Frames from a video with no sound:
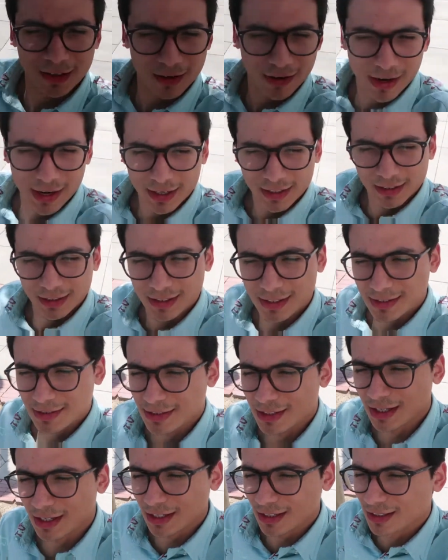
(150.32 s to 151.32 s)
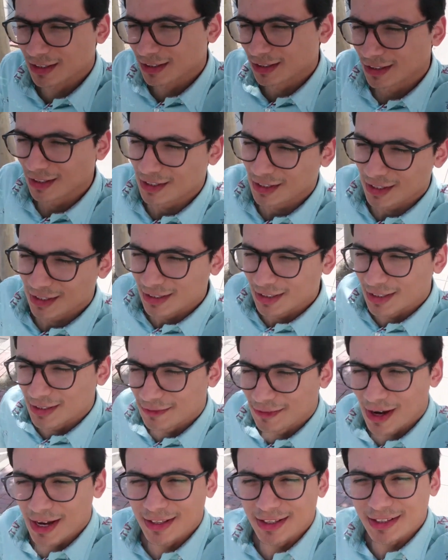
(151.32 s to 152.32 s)
Alright, let's
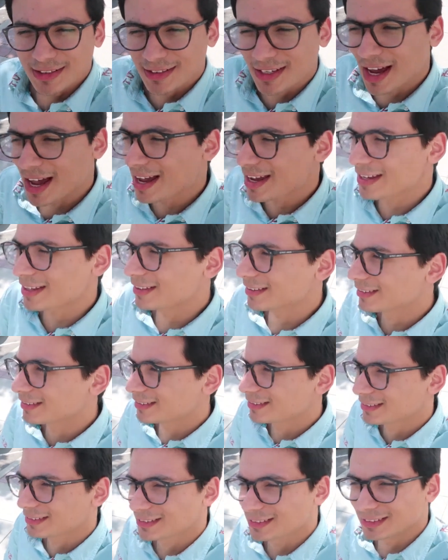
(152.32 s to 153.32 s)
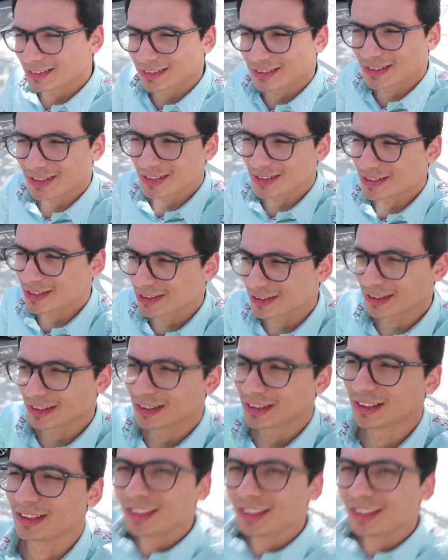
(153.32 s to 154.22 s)
find this guy. Let's just do it.